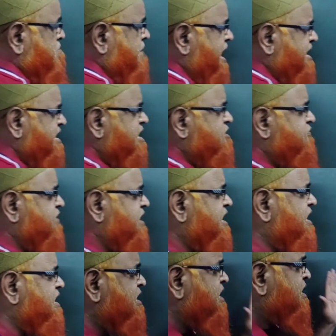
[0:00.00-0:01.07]
magnetic
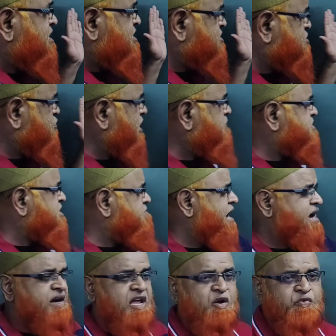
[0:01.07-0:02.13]
field, it sweeps a
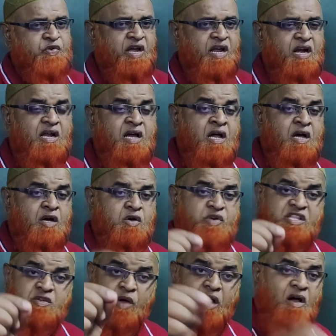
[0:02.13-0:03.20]
magnetic field
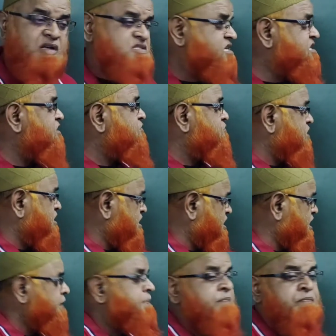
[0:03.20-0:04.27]
with velocity
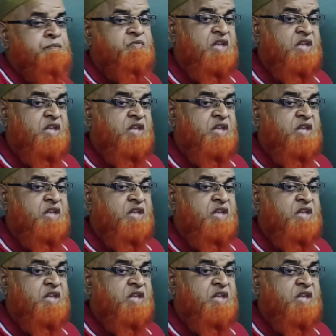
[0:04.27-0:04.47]
V,